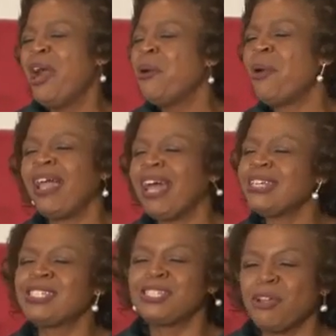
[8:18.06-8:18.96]
While
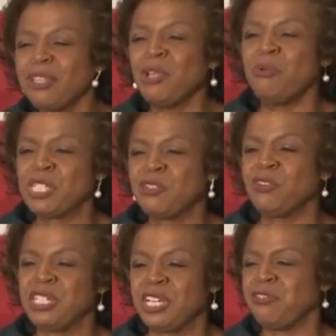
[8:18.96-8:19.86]
I certainly wish
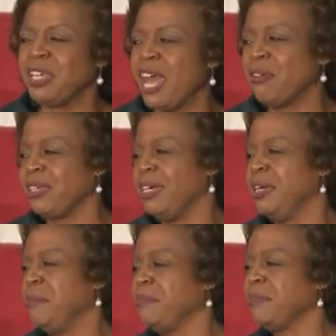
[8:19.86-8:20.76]
for a different
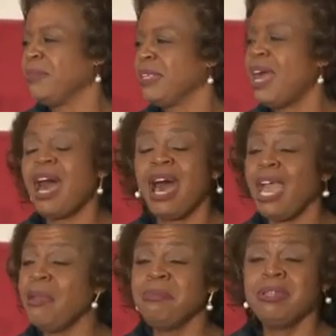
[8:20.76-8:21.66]
outcome,
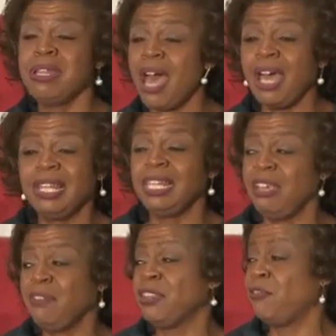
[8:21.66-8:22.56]
I am not
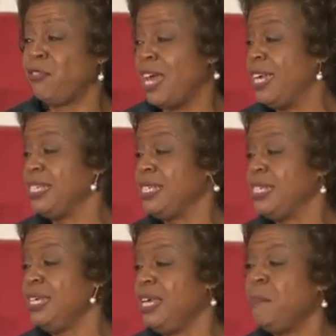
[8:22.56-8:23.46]
leaving the fight
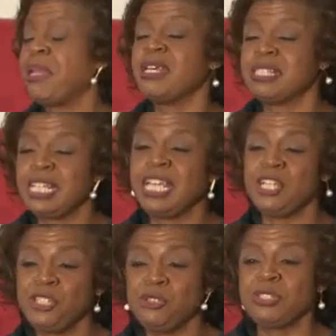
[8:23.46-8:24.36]
because the
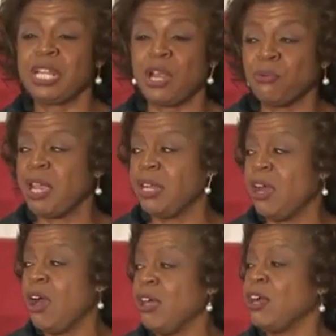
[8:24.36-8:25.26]
issues that I ran
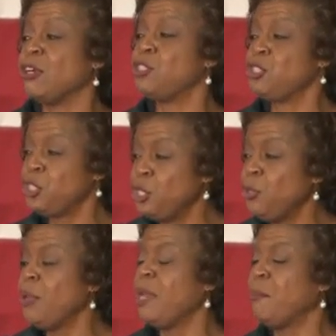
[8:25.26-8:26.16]
on are
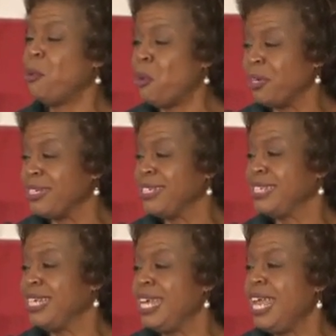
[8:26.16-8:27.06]
too
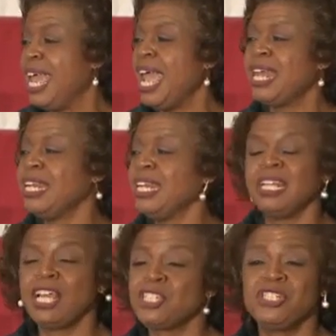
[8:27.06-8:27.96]
important, and an
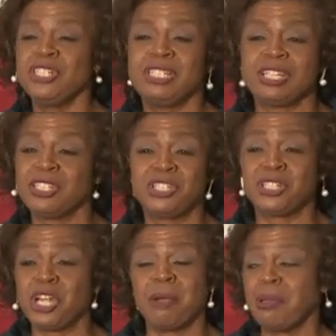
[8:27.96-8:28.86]
election doesn't
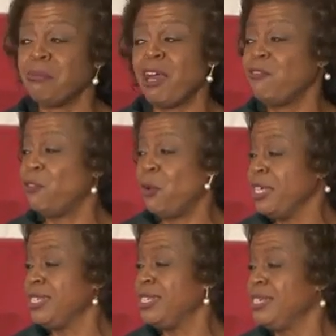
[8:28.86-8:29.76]
determine my
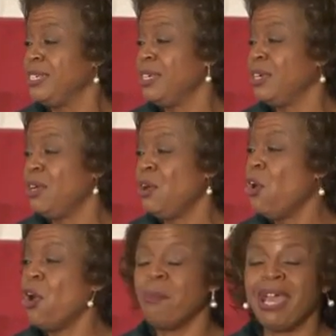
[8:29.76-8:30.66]
voice
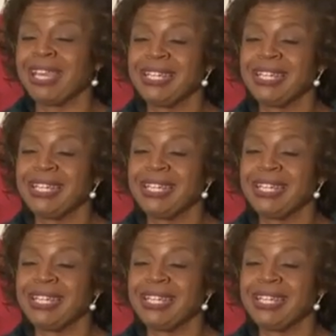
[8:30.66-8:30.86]
or my